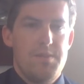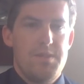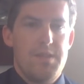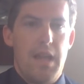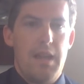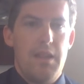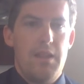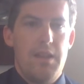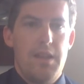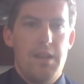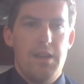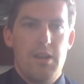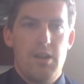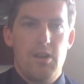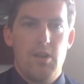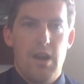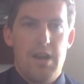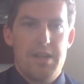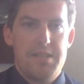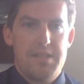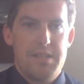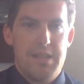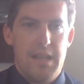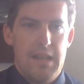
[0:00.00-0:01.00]
sailing
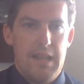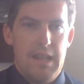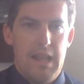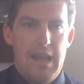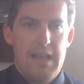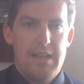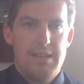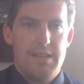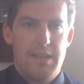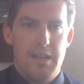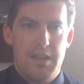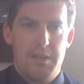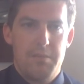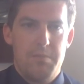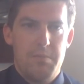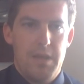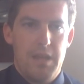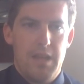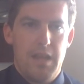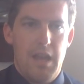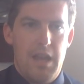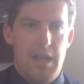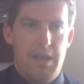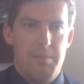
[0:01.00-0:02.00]
across the Atlantic
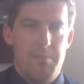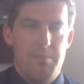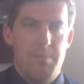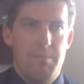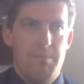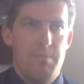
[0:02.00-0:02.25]
became